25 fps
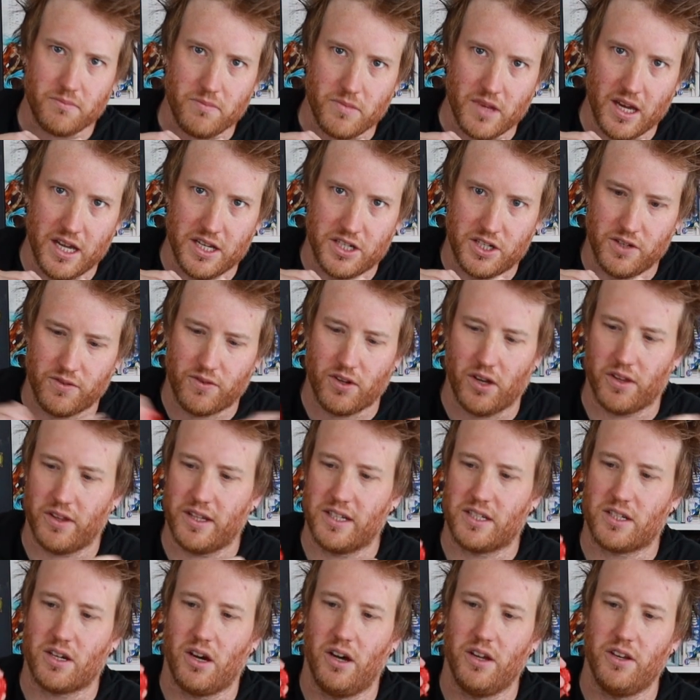is you've got
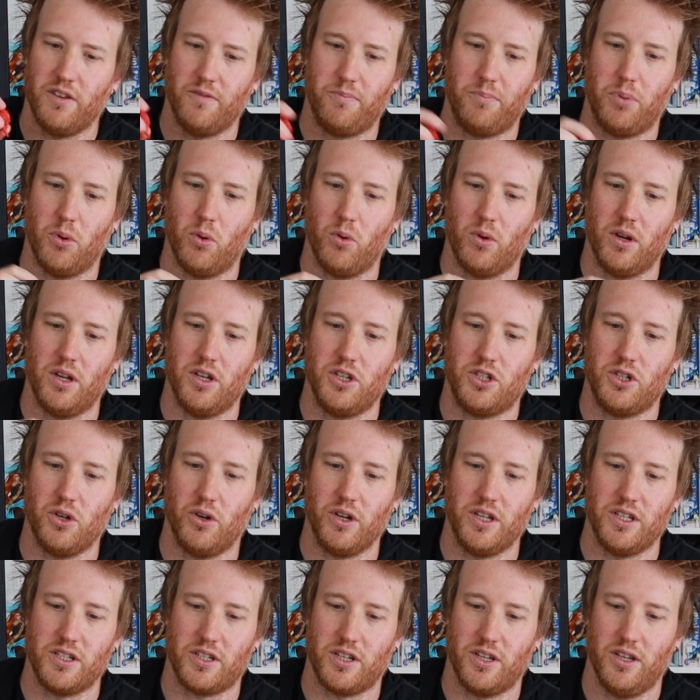these kind of ball and
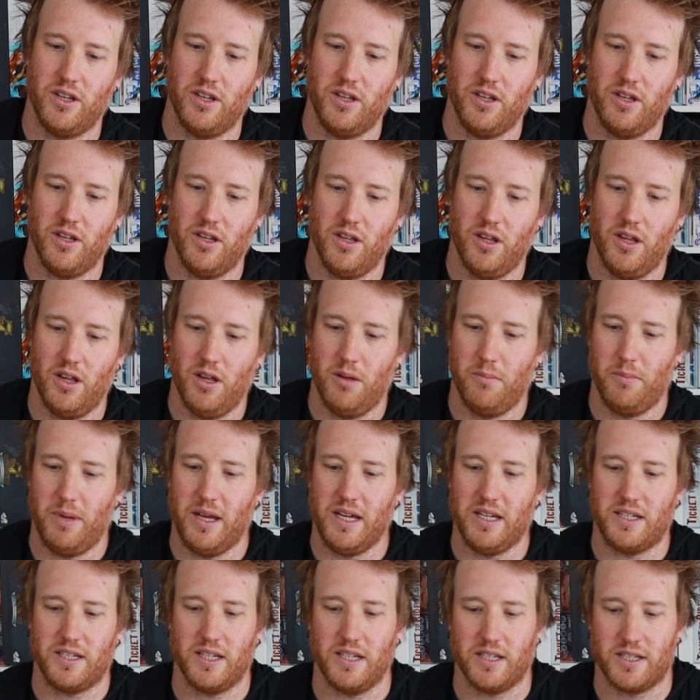joint
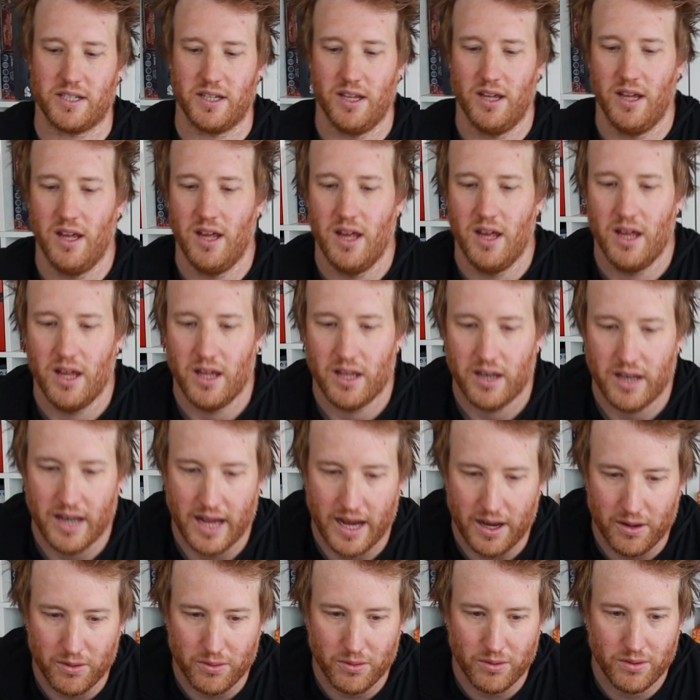pieces.
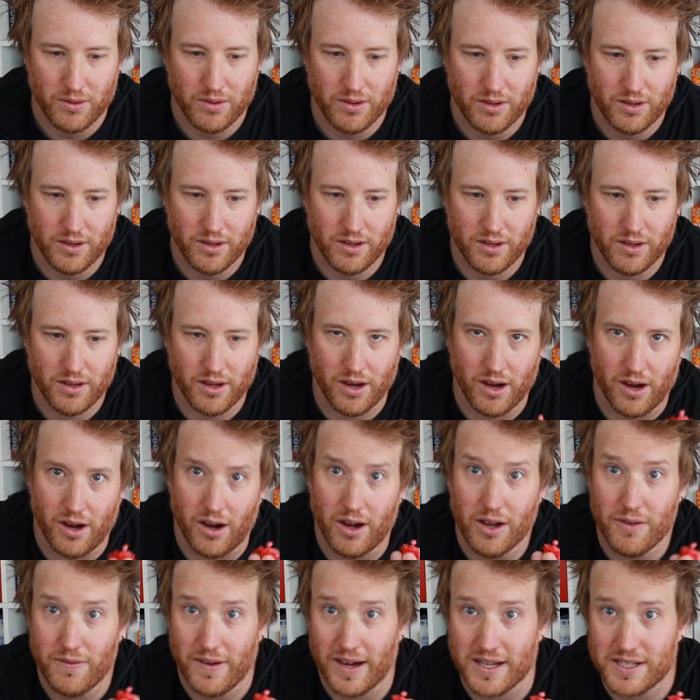Now,
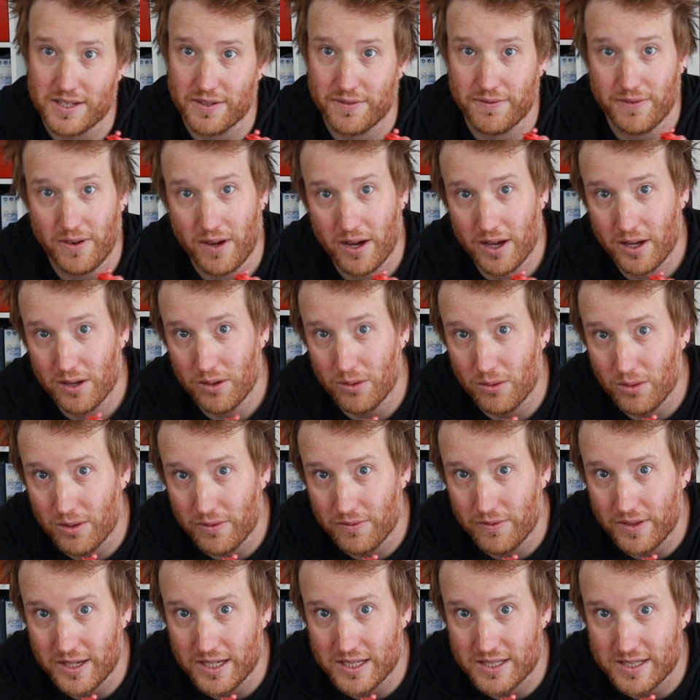I've had to file all of
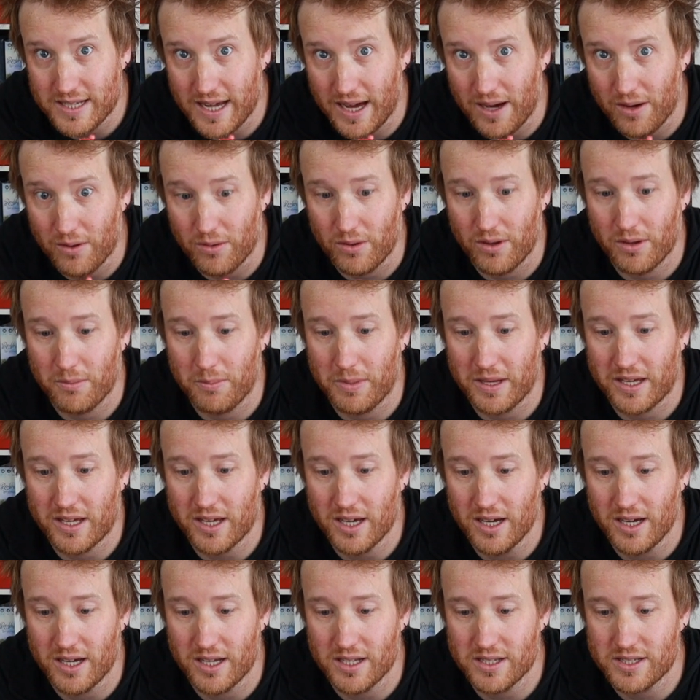these down,
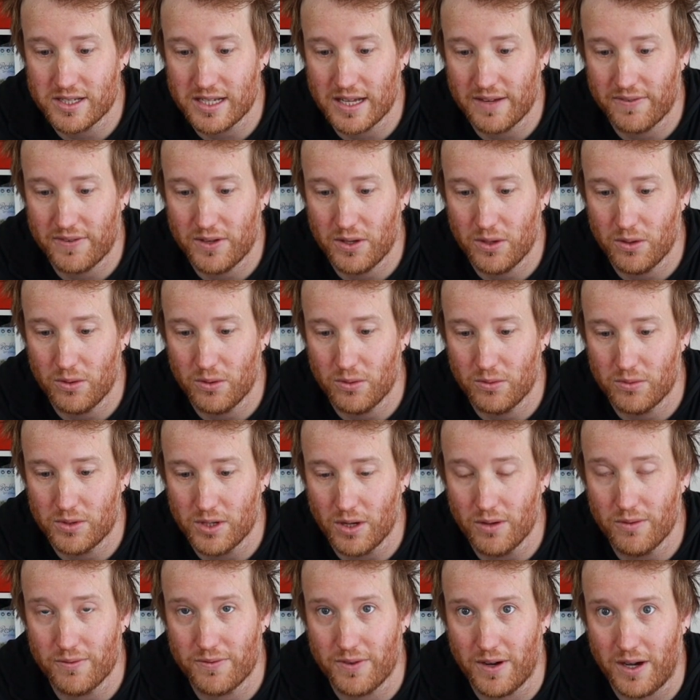because if you
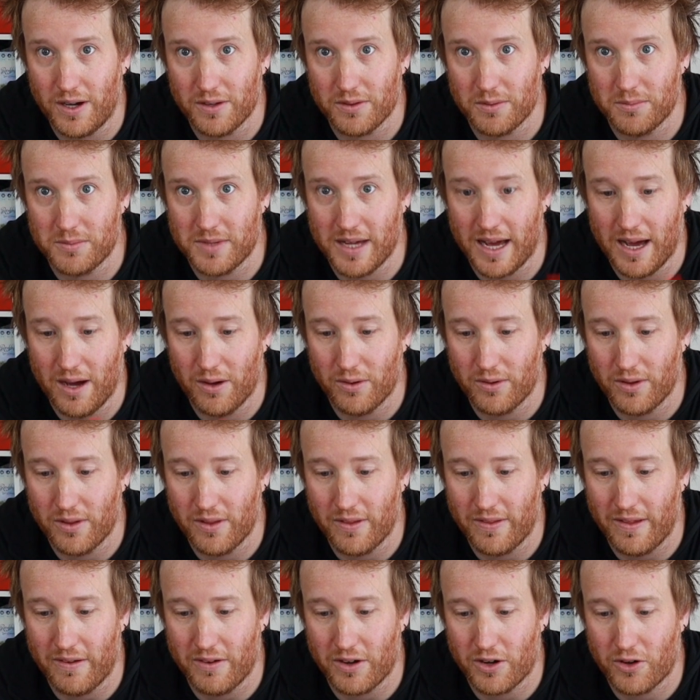don't file them down,
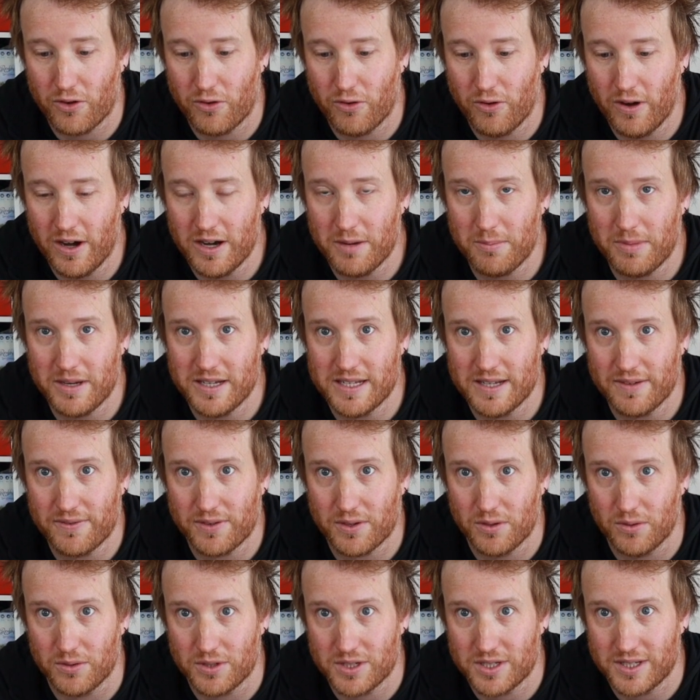they're incredibly
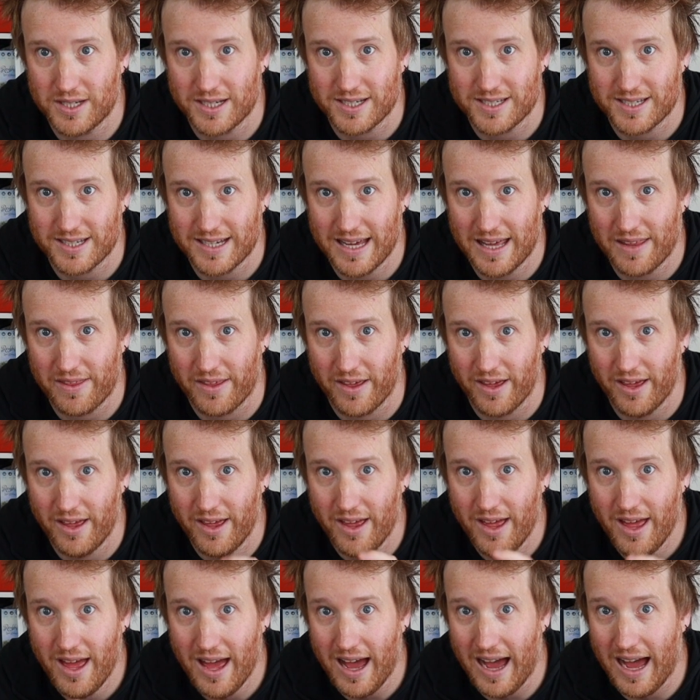difficult to stick together,
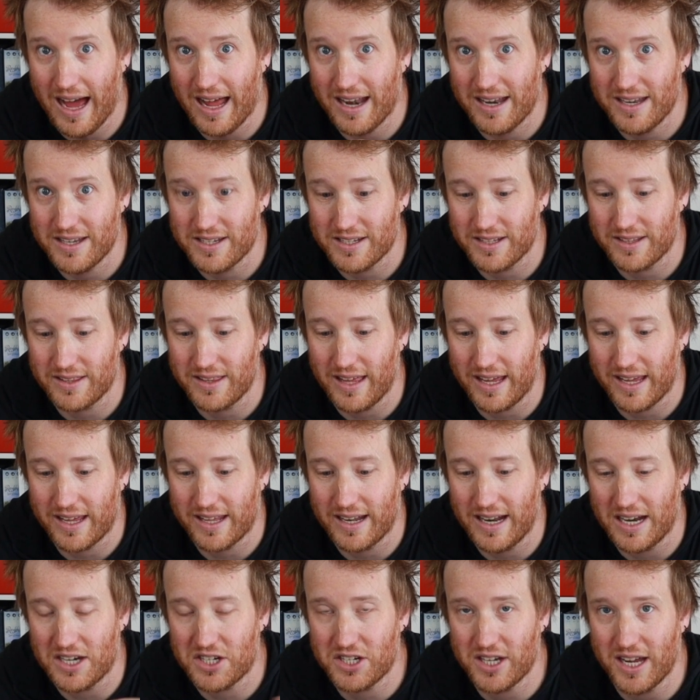and they can
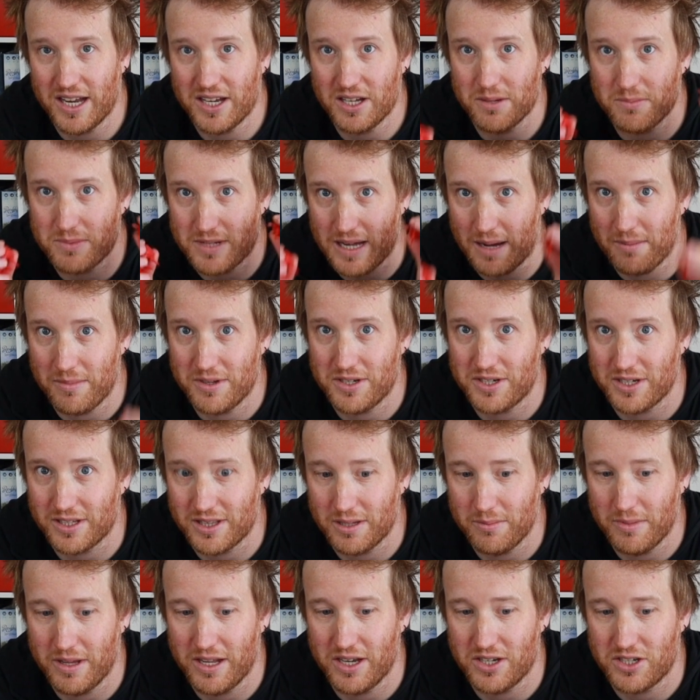actually end up damaging the
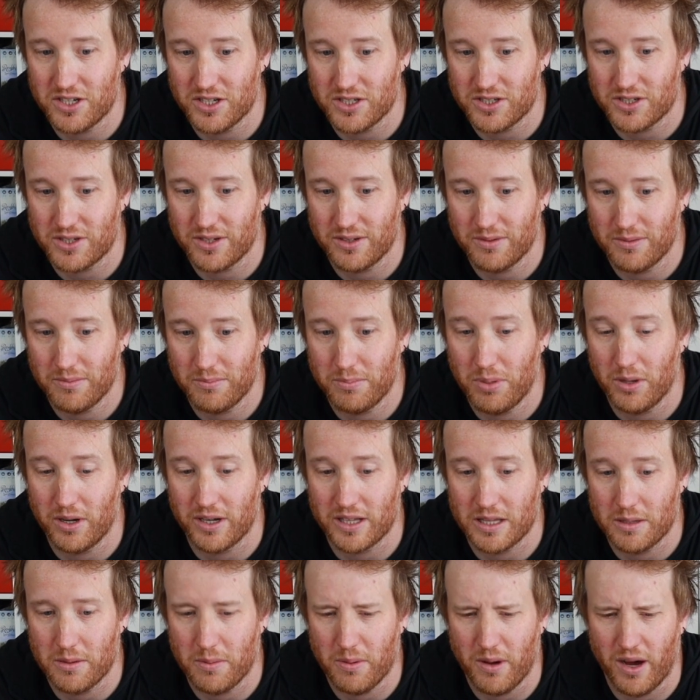miniatures, pulling
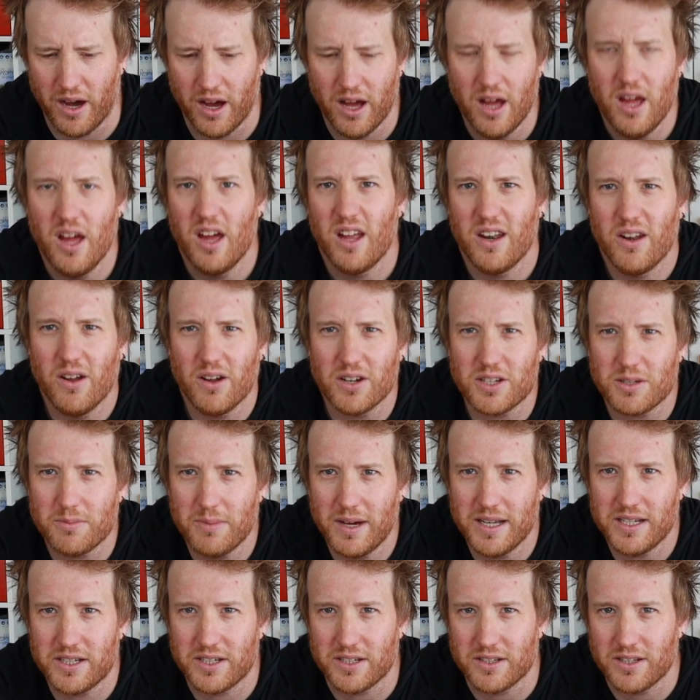them apart. Not to
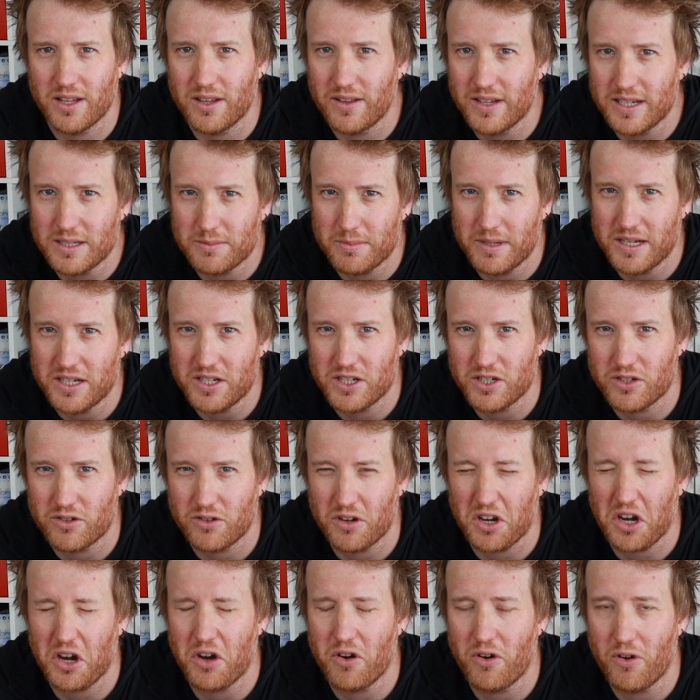mention that these miniatures are
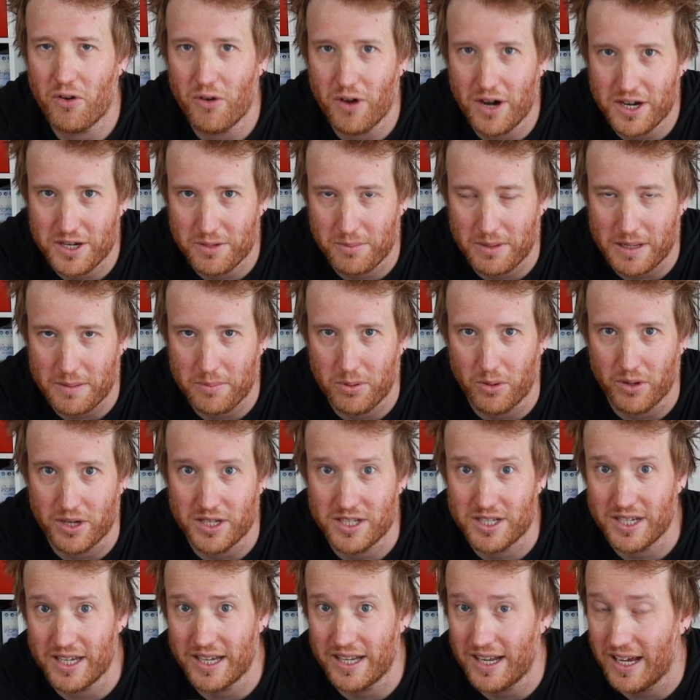incredibly
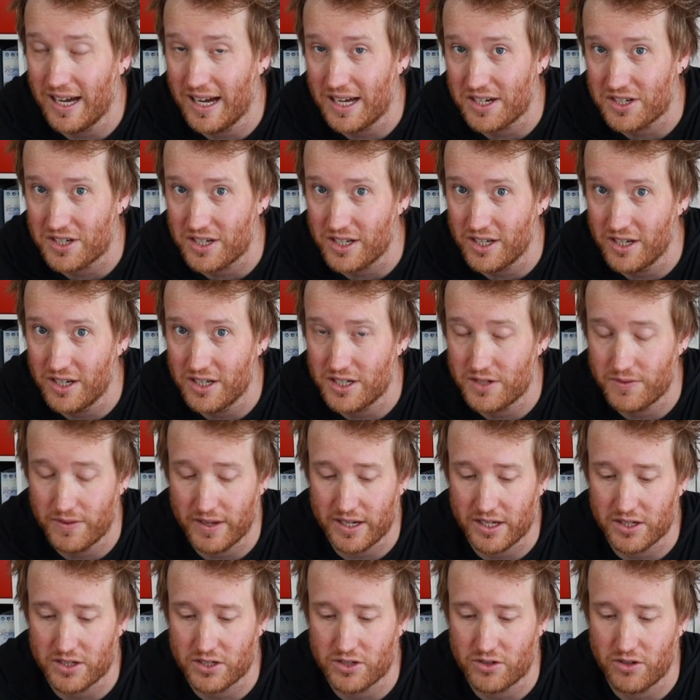pointy, and it actually hurts your
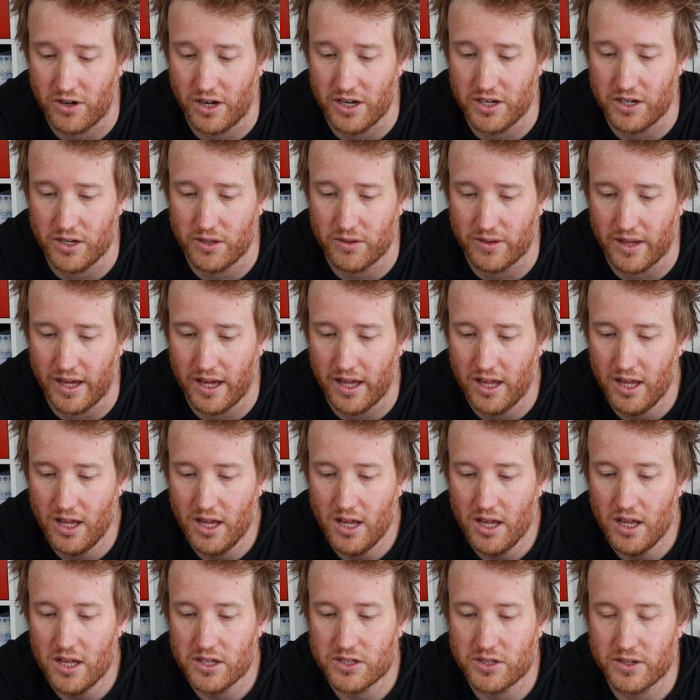fingers to try and do that.
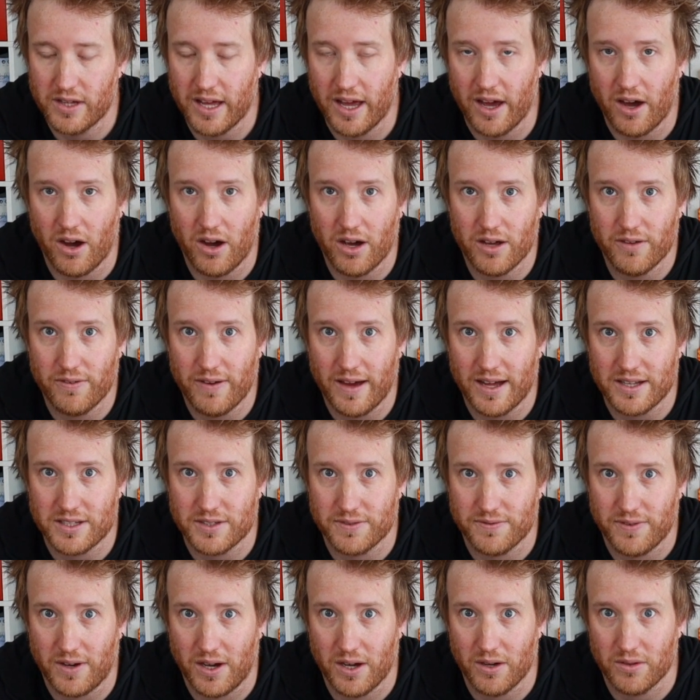So yeah, I've had to
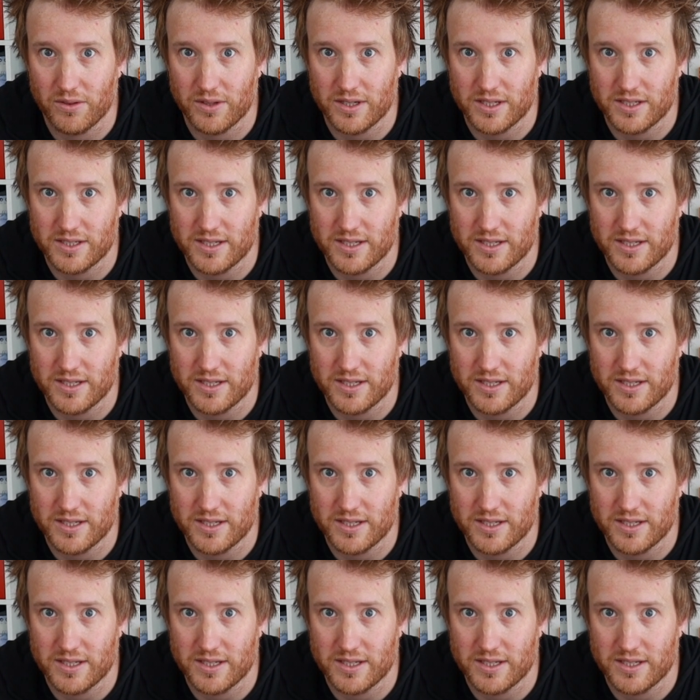file these